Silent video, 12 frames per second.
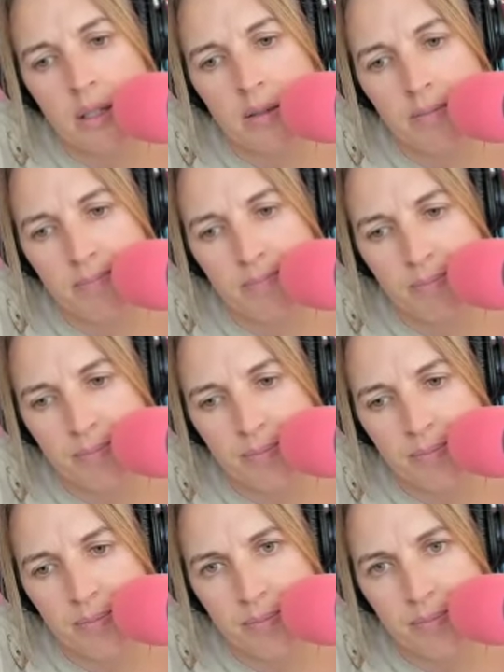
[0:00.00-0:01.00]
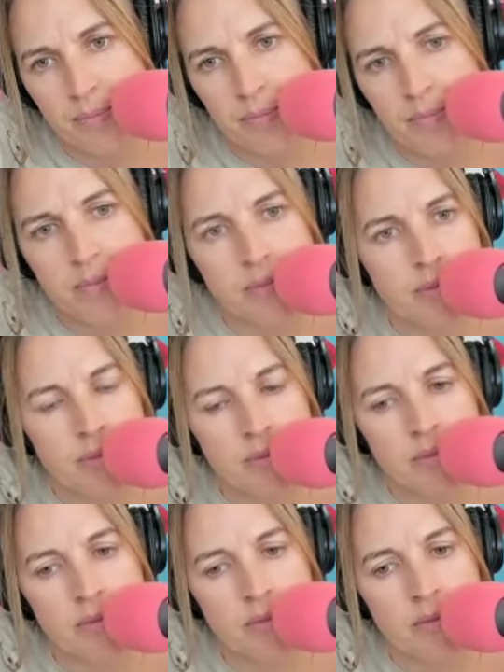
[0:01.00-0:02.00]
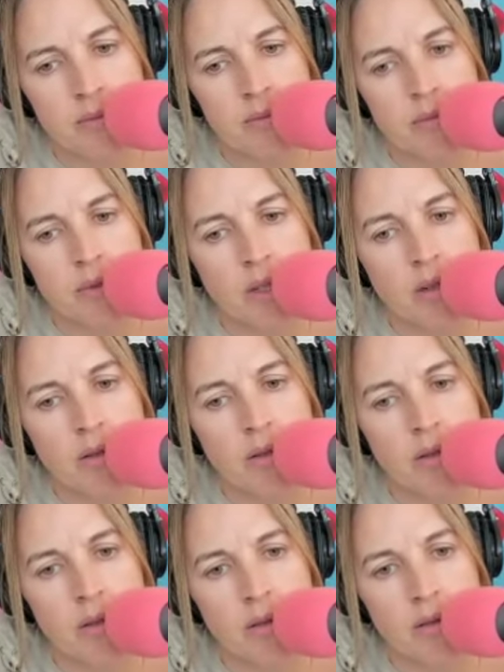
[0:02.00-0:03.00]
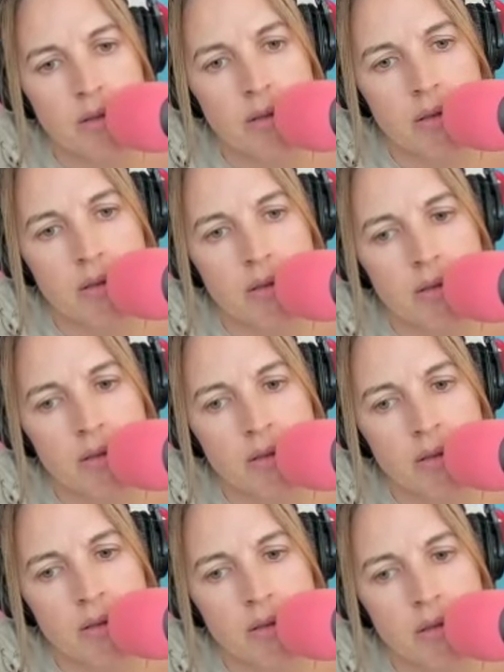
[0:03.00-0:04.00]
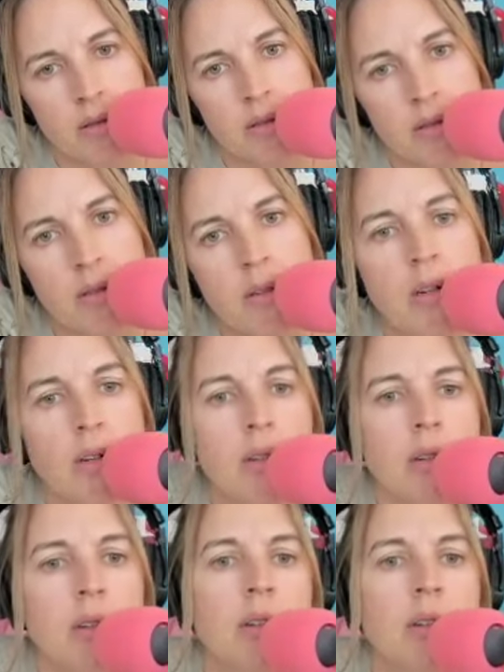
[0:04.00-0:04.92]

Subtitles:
(silent)